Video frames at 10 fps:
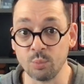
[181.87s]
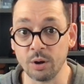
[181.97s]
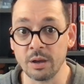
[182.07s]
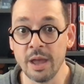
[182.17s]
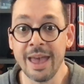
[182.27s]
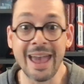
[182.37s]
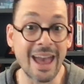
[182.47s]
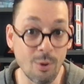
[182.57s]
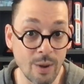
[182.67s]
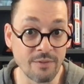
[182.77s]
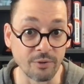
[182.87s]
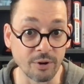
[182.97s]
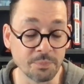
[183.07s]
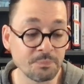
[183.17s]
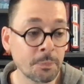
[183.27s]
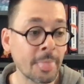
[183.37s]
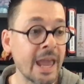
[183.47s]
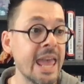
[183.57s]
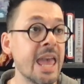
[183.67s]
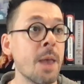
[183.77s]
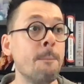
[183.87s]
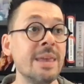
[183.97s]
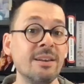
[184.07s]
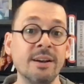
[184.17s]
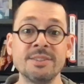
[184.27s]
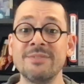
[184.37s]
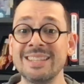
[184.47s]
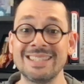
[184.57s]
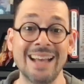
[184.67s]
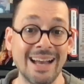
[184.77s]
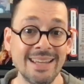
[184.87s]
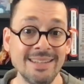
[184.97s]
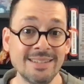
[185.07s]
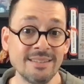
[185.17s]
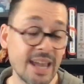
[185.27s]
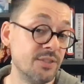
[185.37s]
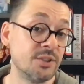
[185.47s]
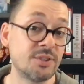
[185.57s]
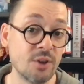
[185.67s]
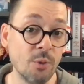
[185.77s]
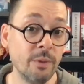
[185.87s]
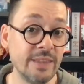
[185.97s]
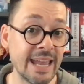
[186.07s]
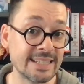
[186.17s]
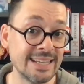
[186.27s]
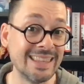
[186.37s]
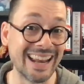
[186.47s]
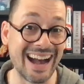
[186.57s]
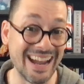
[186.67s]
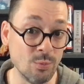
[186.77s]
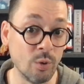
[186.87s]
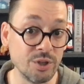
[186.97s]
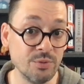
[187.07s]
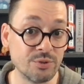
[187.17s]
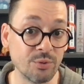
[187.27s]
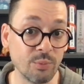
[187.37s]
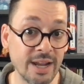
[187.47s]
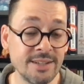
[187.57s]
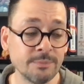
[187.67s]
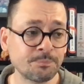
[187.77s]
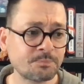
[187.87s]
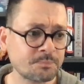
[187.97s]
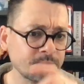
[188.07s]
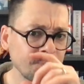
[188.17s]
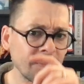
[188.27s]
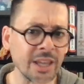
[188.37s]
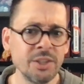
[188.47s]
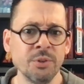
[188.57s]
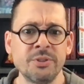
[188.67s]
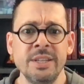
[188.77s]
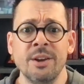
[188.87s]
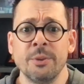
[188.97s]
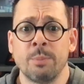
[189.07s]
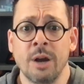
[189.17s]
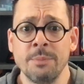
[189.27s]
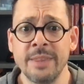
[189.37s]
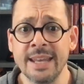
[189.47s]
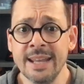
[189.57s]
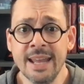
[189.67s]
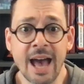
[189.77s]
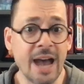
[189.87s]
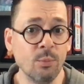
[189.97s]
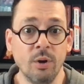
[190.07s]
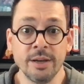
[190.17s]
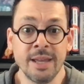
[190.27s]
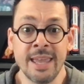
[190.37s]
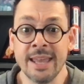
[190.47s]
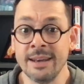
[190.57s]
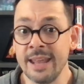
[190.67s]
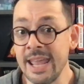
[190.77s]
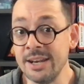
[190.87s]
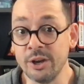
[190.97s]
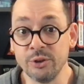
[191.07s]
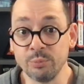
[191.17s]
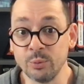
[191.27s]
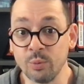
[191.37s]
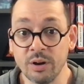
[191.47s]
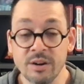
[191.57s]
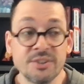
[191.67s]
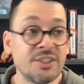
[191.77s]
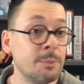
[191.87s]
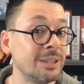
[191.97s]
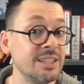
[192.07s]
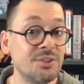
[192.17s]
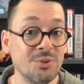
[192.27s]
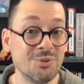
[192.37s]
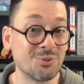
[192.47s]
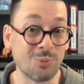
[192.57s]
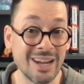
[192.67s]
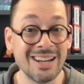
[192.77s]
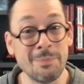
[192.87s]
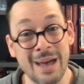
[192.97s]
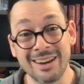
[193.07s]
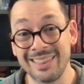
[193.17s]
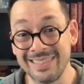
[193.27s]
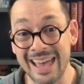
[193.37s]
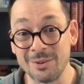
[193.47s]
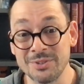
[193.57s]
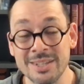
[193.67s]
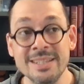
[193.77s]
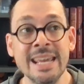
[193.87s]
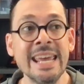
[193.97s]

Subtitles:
work. However, because of the size and the scope of the essay that I want you to write, you'll see on the prompt that I want, again, 800 words. Typically, students write about 1,000.